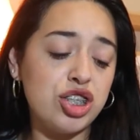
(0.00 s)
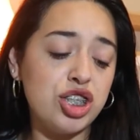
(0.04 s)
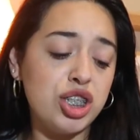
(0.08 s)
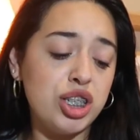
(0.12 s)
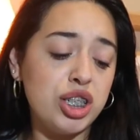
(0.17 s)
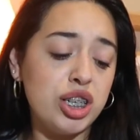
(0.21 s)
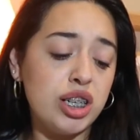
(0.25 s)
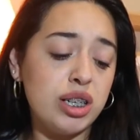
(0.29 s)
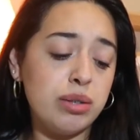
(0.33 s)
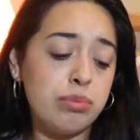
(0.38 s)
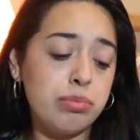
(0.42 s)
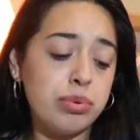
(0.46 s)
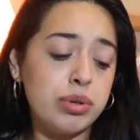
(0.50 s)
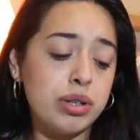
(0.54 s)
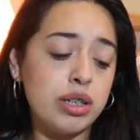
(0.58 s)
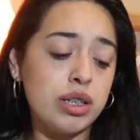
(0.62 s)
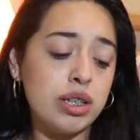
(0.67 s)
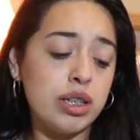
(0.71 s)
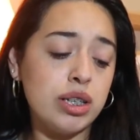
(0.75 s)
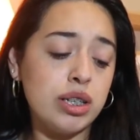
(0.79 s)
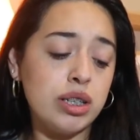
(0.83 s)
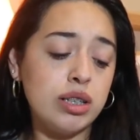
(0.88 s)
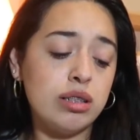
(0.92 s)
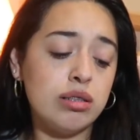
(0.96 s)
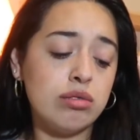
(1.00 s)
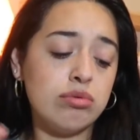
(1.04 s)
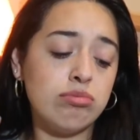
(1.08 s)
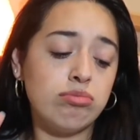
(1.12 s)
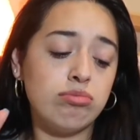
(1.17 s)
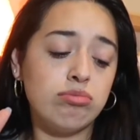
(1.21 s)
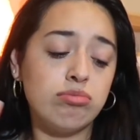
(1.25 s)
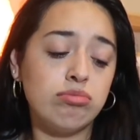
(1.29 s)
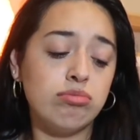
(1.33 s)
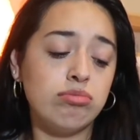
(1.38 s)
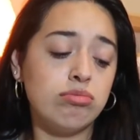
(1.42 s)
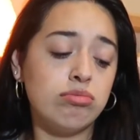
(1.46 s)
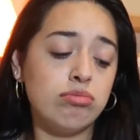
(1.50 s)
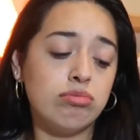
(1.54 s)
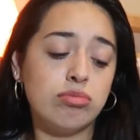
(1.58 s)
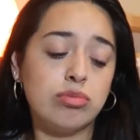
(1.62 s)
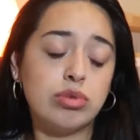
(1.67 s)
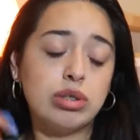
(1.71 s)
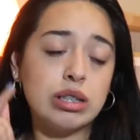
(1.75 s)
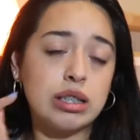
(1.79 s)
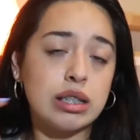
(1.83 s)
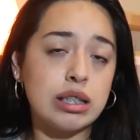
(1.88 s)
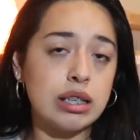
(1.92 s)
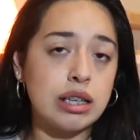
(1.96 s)
cheetah print
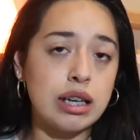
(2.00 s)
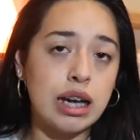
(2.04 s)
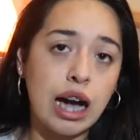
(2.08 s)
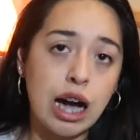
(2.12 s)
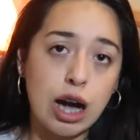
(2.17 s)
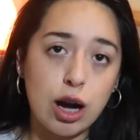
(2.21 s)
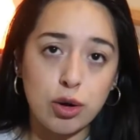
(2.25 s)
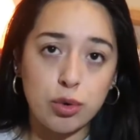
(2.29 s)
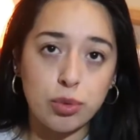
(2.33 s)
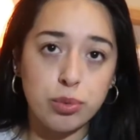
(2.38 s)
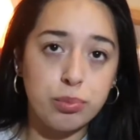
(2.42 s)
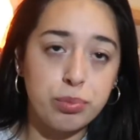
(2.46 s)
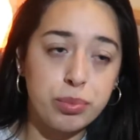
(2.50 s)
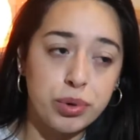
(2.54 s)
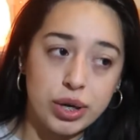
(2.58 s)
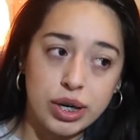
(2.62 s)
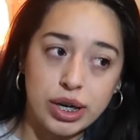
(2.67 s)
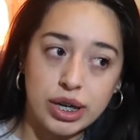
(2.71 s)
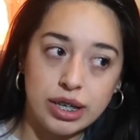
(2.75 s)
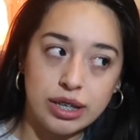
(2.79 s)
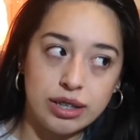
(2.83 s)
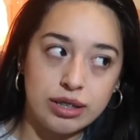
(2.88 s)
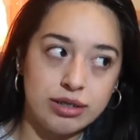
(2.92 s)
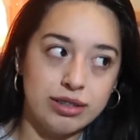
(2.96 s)
with cow print.